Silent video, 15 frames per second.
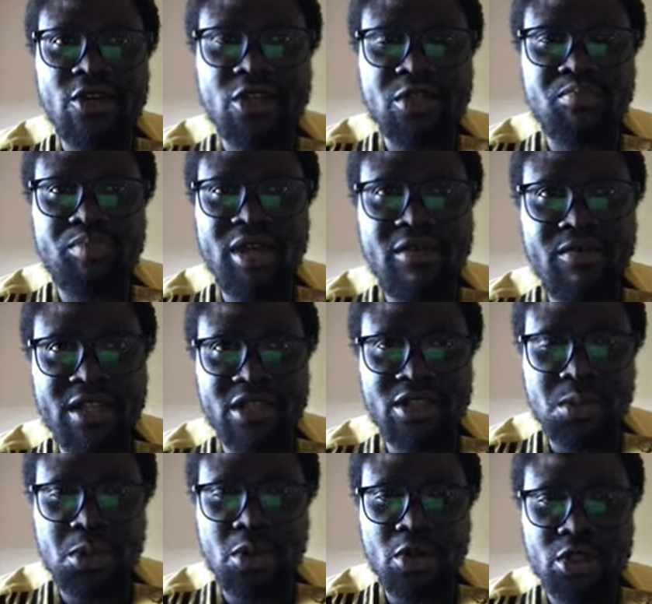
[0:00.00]
spirits
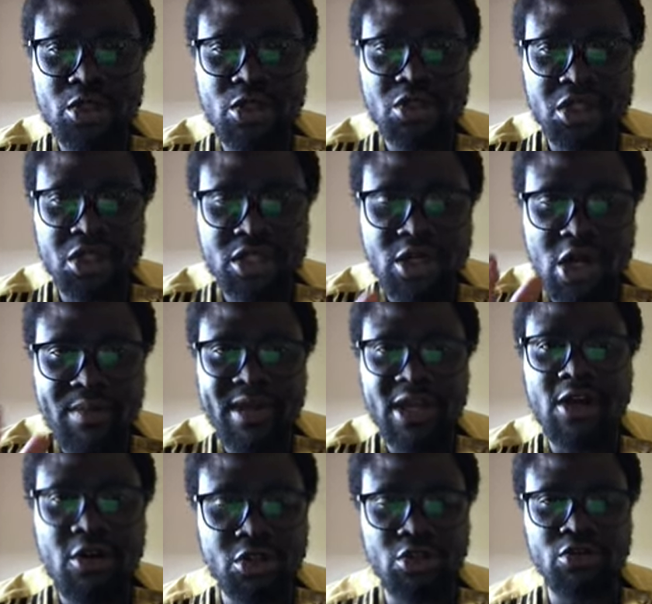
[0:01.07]
for such is coming
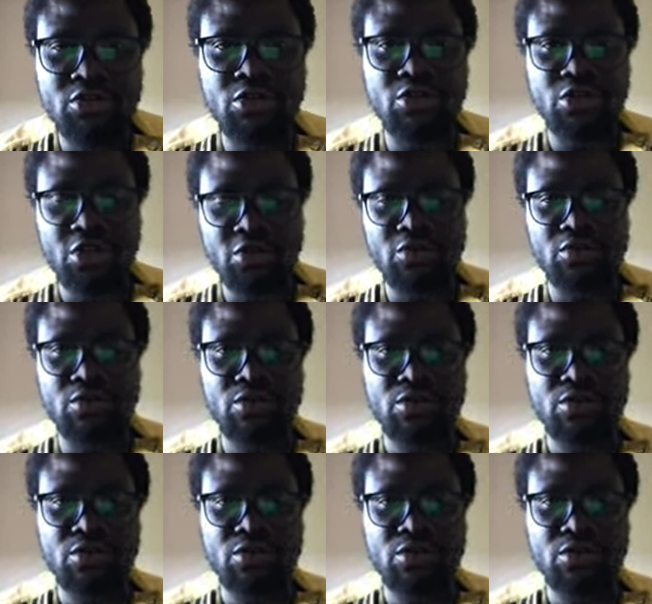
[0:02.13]
also to you.